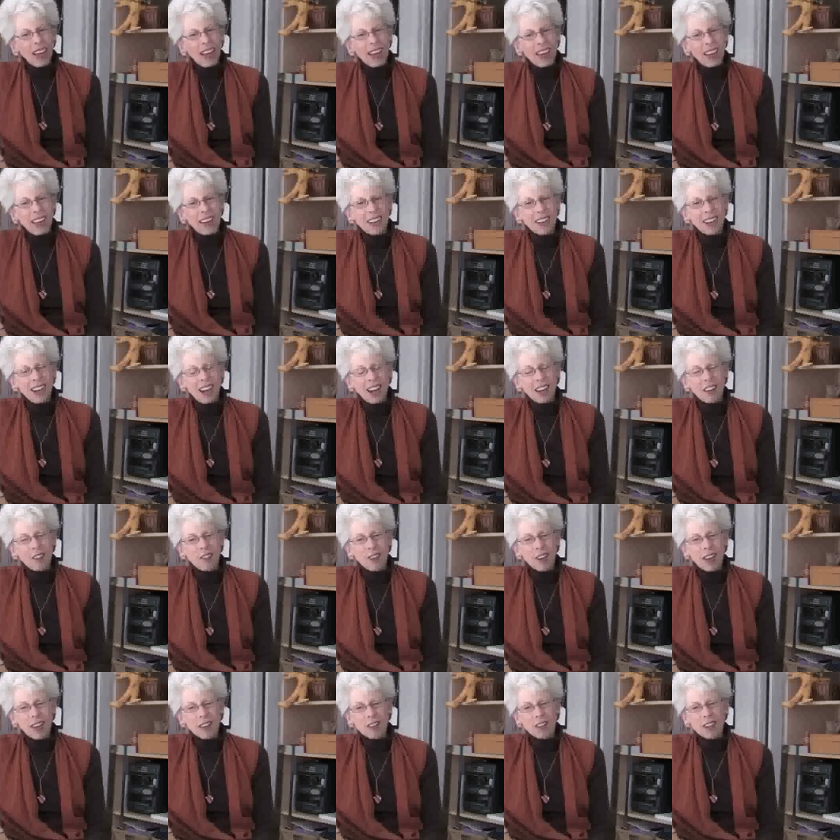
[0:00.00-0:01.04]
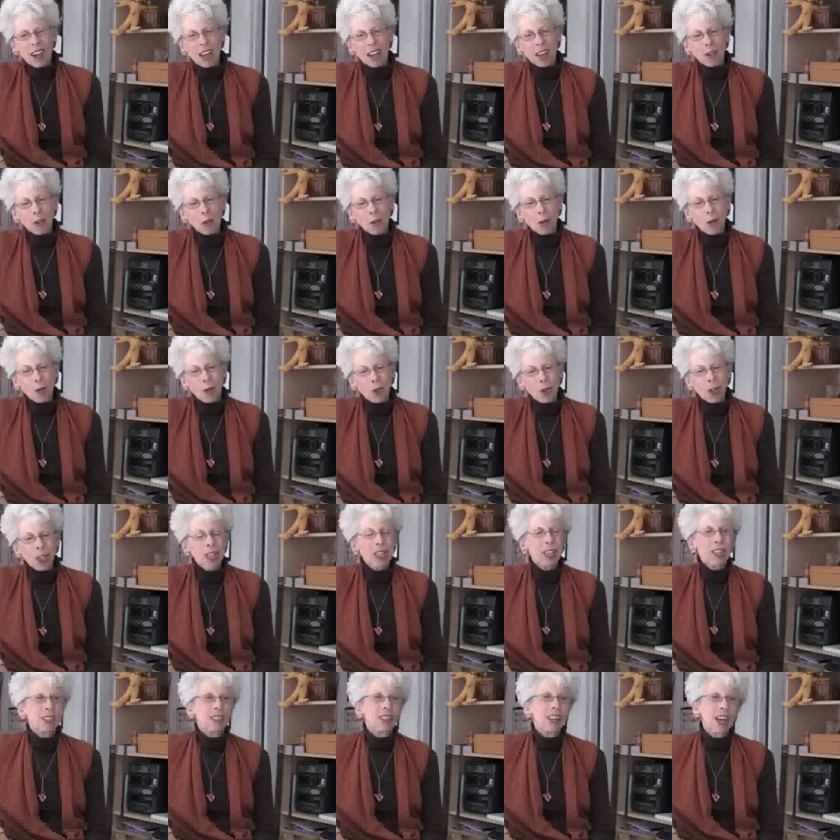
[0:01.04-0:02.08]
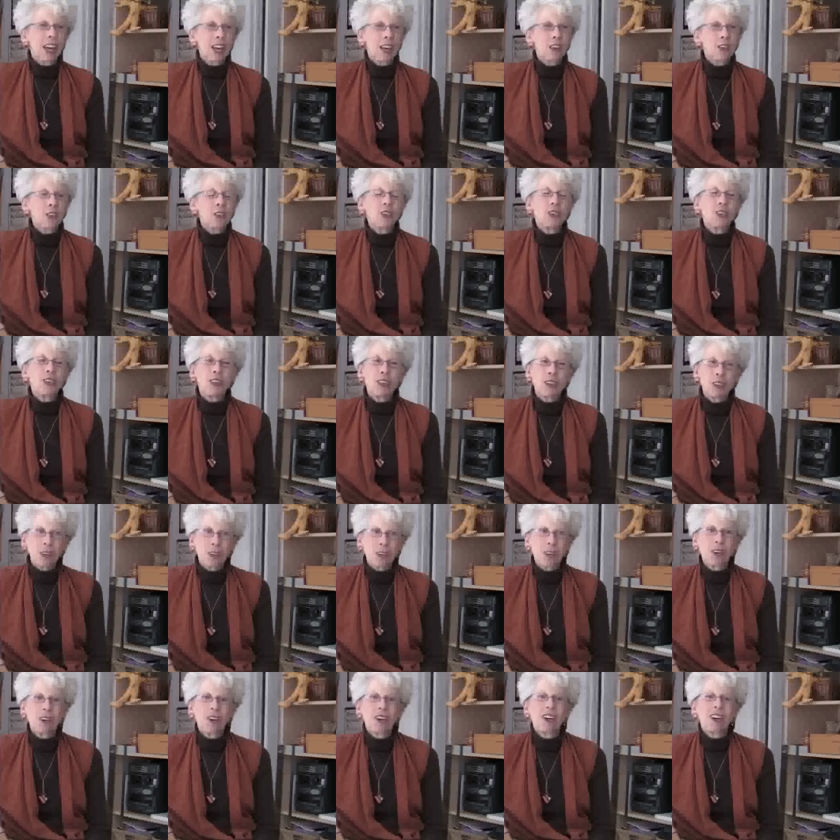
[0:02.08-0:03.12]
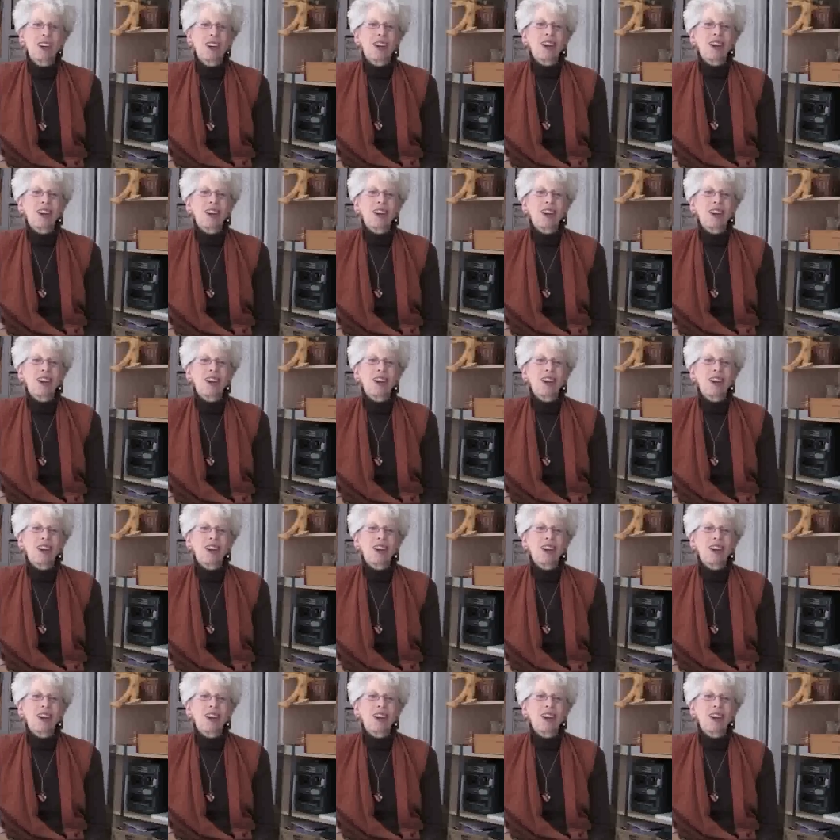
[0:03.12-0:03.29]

And I found out only last year